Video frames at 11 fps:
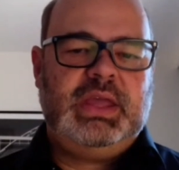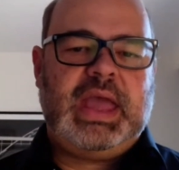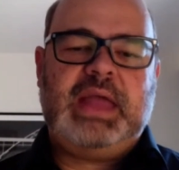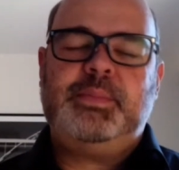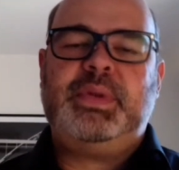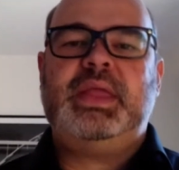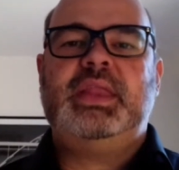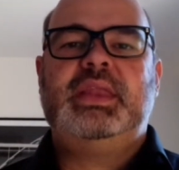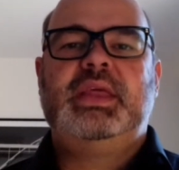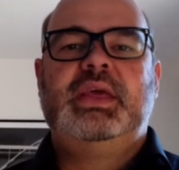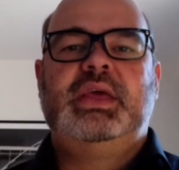it had
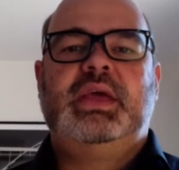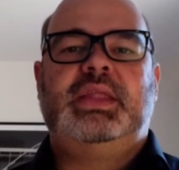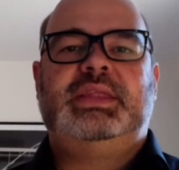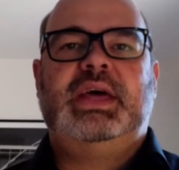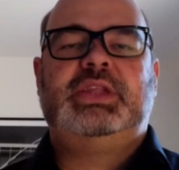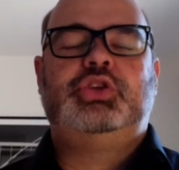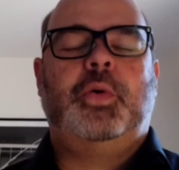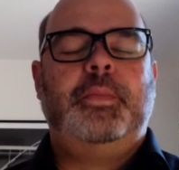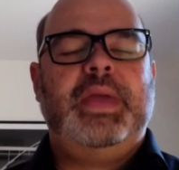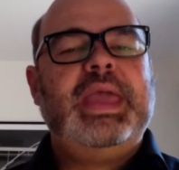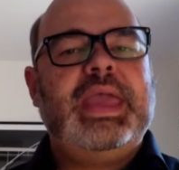been the
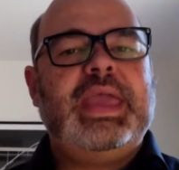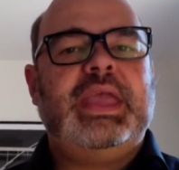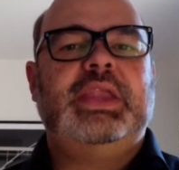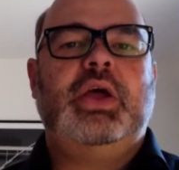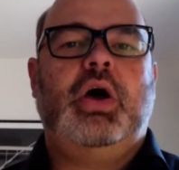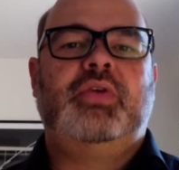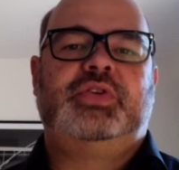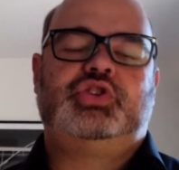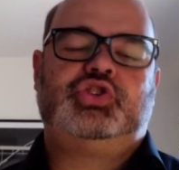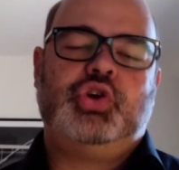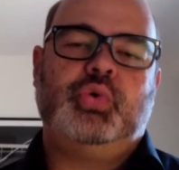domain of
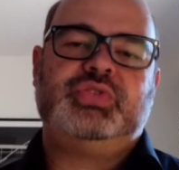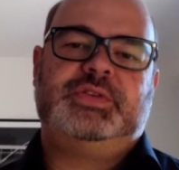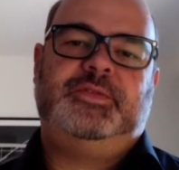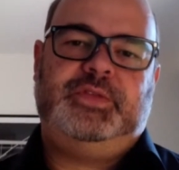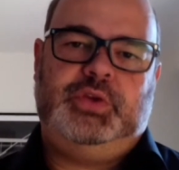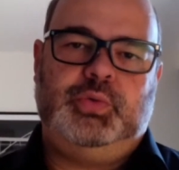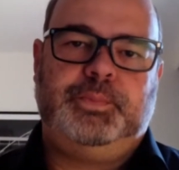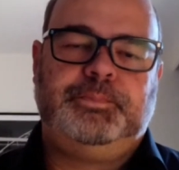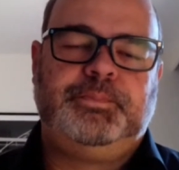a chosen few.